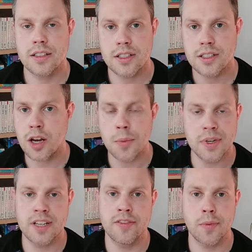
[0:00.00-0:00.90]
so
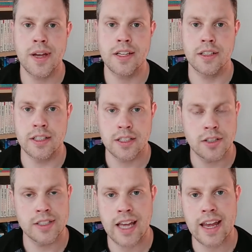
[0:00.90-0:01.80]
much information is
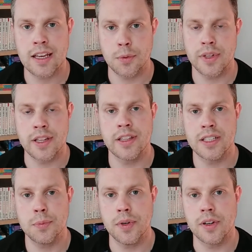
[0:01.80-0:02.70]
contained within
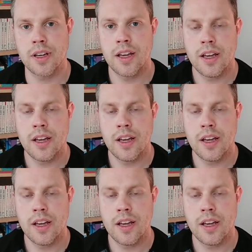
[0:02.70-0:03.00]
this book